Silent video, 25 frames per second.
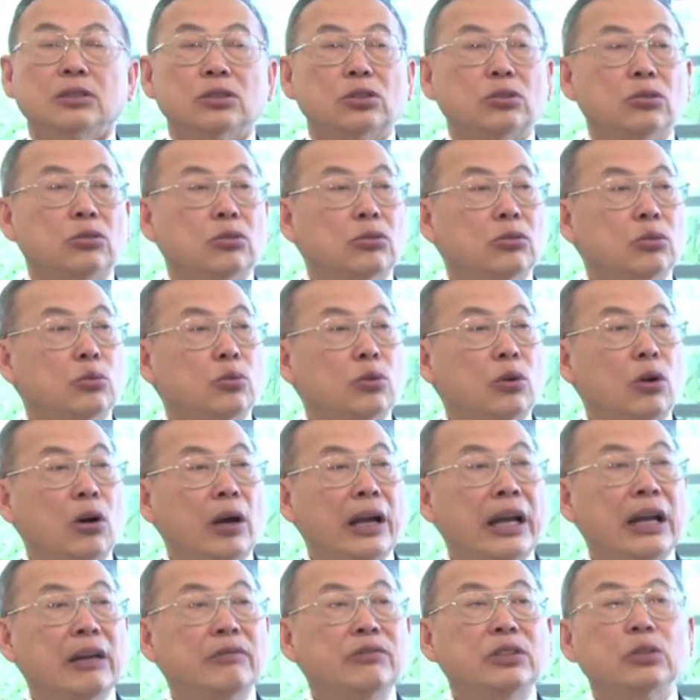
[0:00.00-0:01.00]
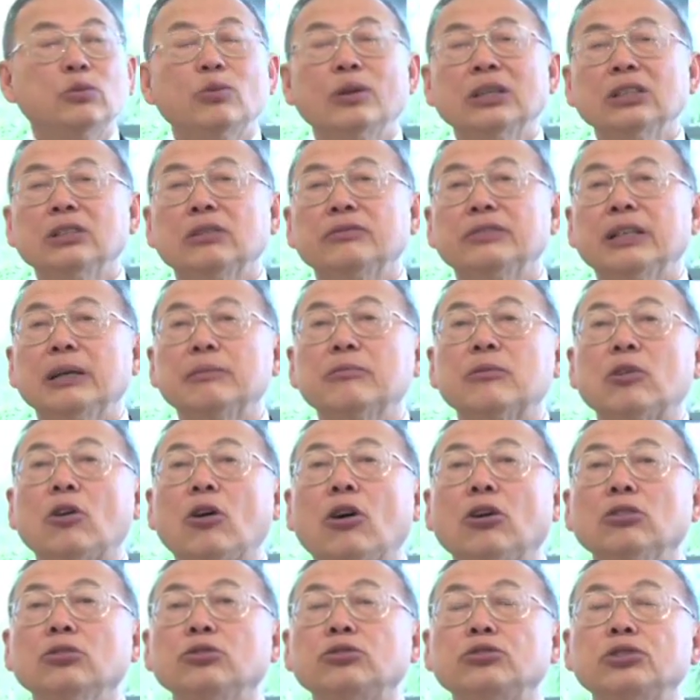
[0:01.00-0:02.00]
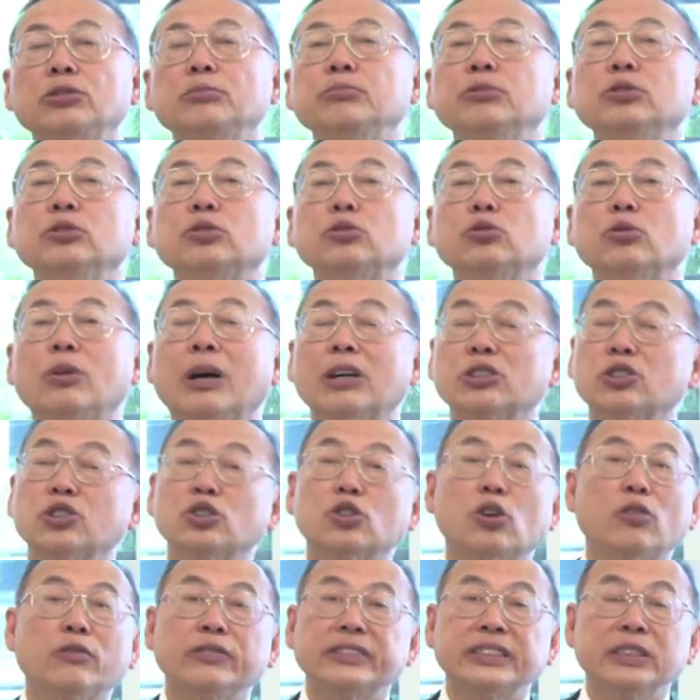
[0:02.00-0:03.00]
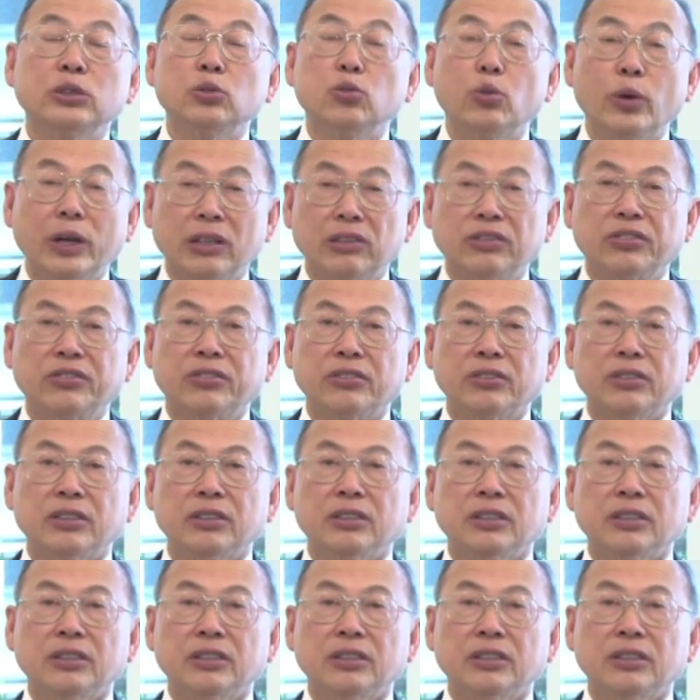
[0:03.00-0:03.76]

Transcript: So every one of them contribute to our sovereign wealth.